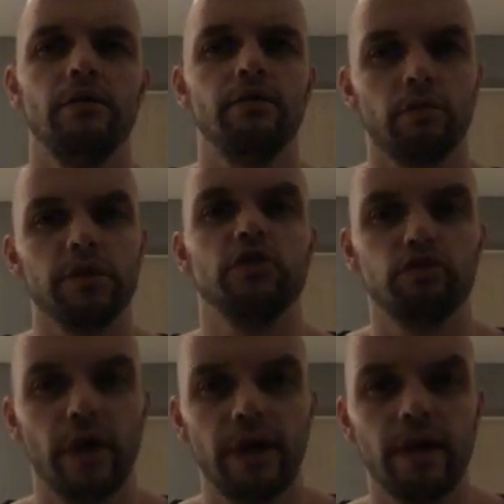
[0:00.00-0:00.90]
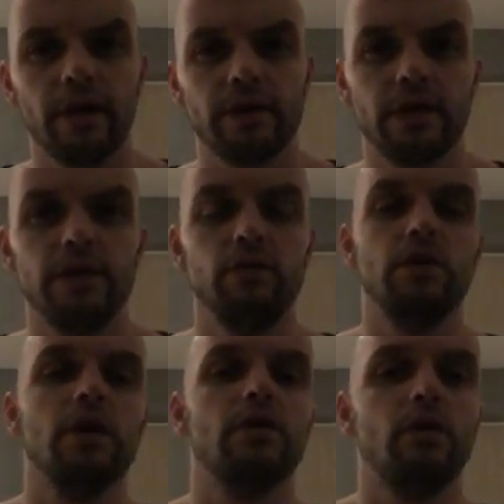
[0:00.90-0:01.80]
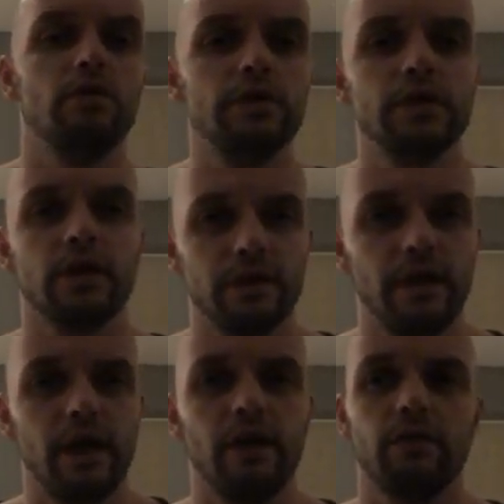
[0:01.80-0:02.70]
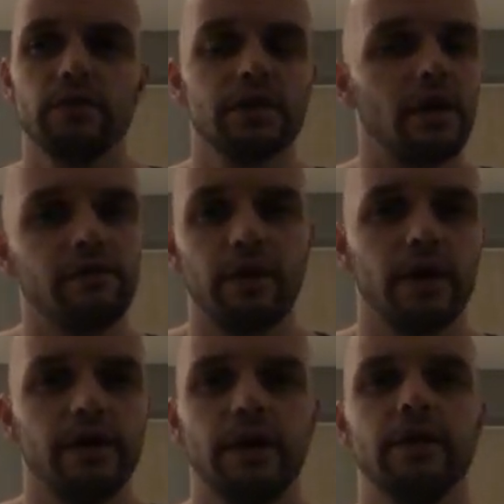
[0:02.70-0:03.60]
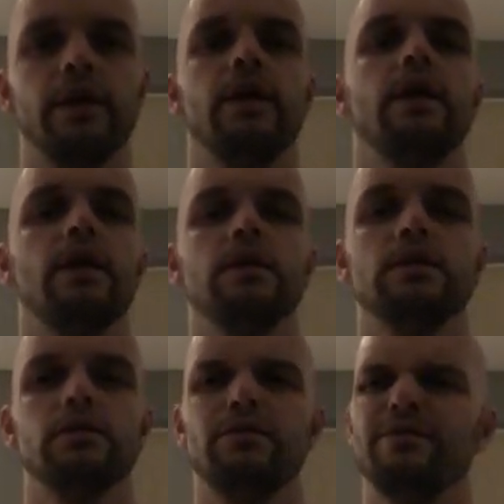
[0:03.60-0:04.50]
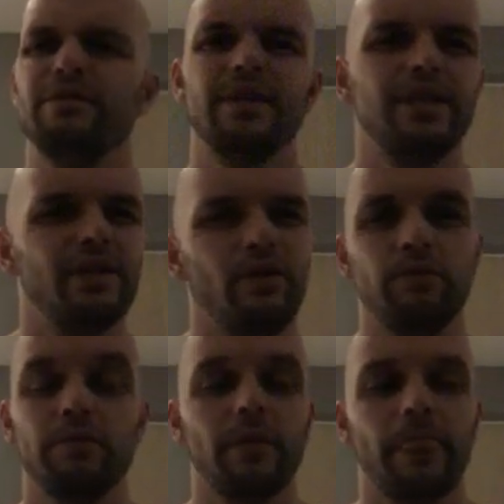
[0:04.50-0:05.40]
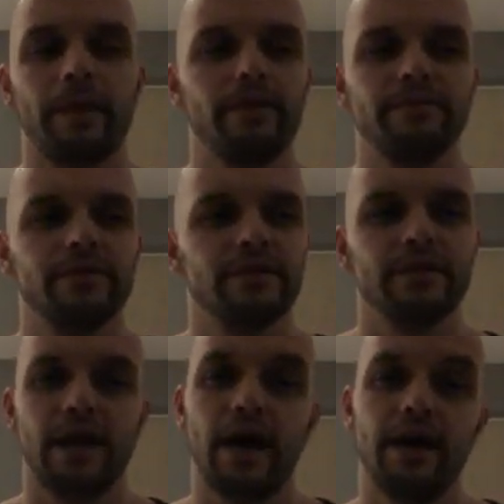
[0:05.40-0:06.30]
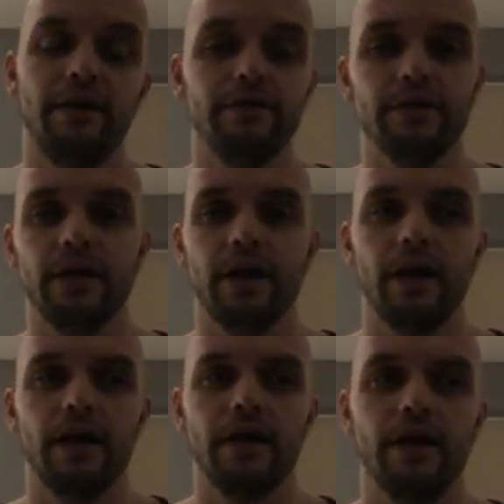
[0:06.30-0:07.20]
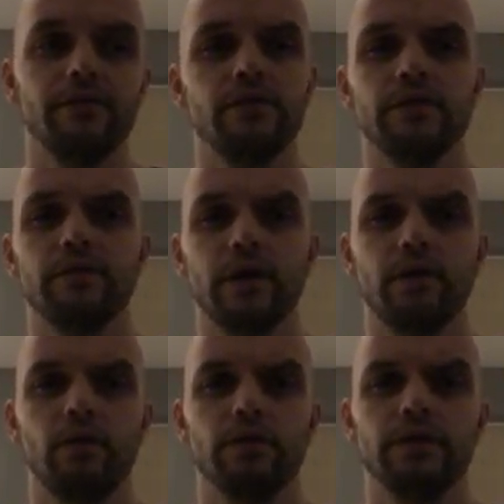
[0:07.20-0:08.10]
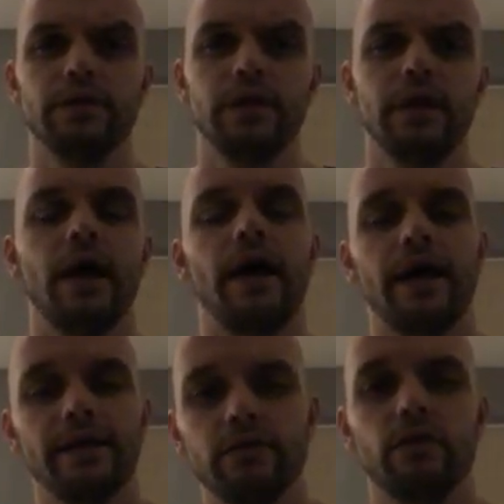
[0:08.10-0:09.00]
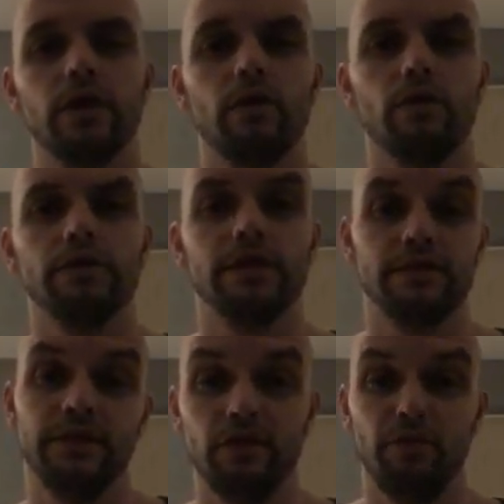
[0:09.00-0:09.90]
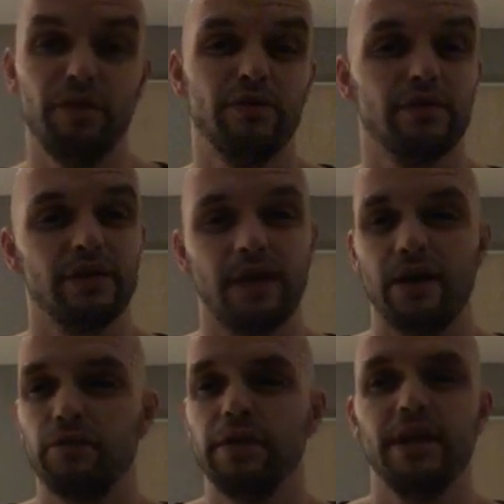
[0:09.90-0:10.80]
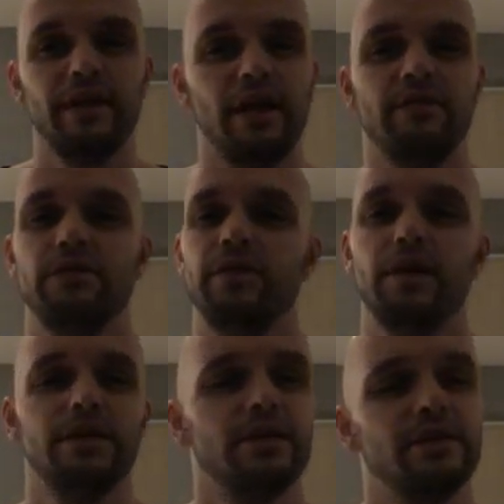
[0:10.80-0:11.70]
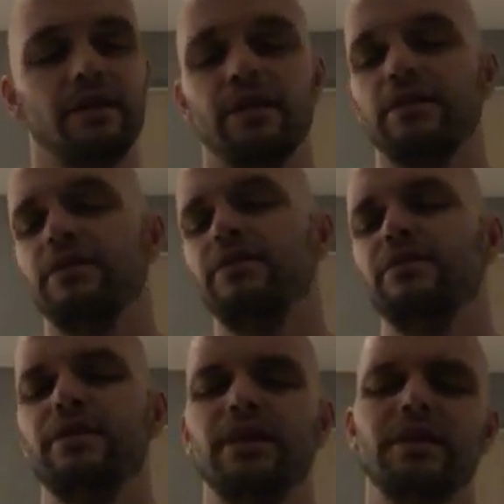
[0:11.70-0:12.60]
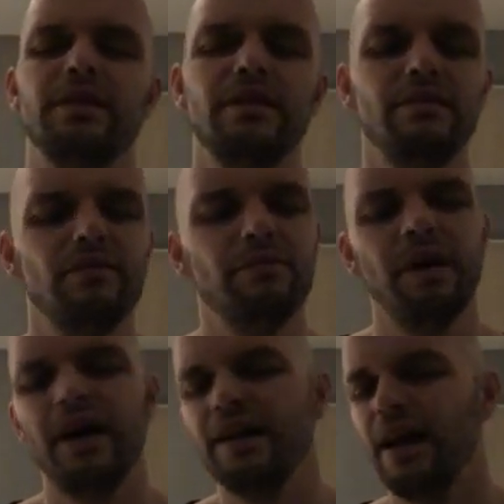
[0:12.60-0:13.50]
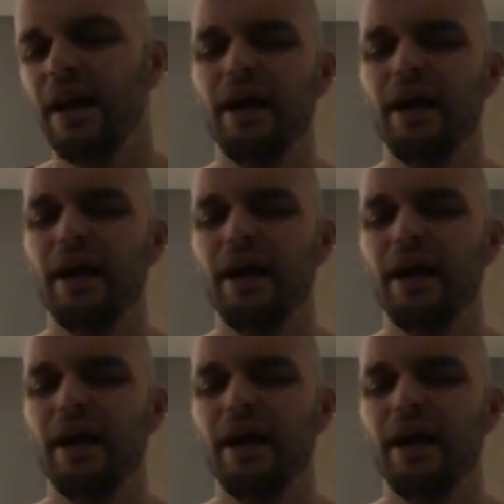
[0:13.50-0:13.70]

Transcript: from the training that you can go to another day or stuff like that. So, you know, I have to record it. I had to record this video because I read it everywhere, just like, you can do, man.